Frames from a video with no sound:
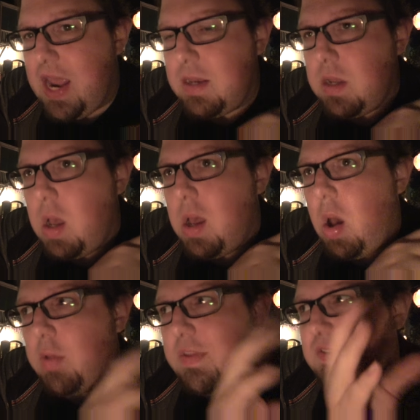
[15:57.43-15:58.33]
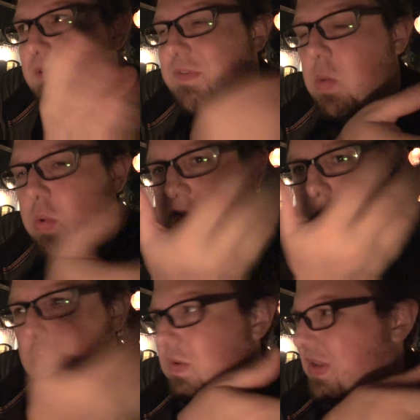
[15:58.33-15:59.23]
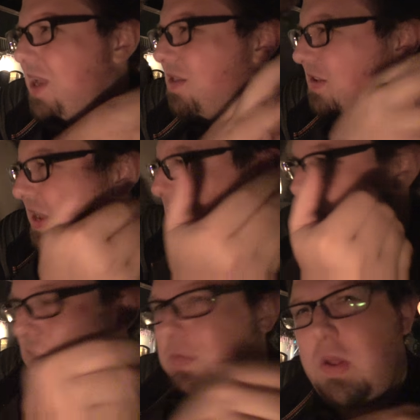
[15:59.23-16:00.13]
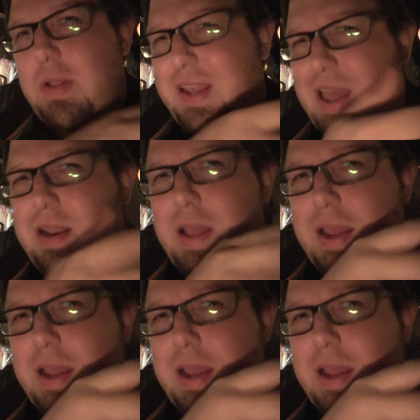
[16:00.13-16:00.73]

and all the stuff in it was kind of the same design. It was all like kind